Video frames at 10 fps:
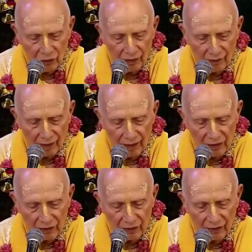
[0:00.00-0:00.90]
who
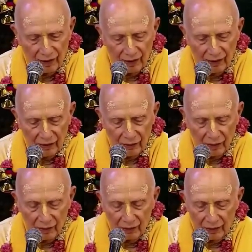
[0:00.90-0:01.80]
remains without any
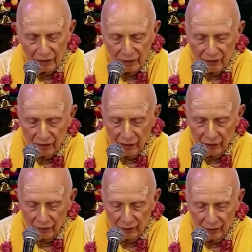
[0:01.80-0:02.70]
awareness of the
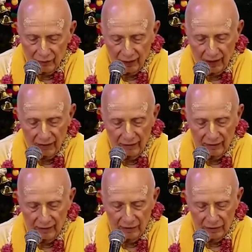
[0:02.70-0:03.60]
ultimate
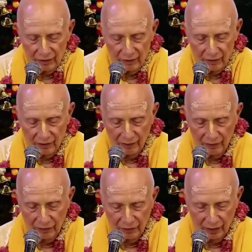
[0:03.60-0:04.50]
reality, the Supreme
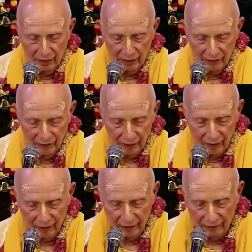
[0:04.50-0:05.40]
Personality of
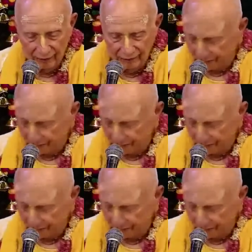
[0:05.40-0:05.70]
Godhead.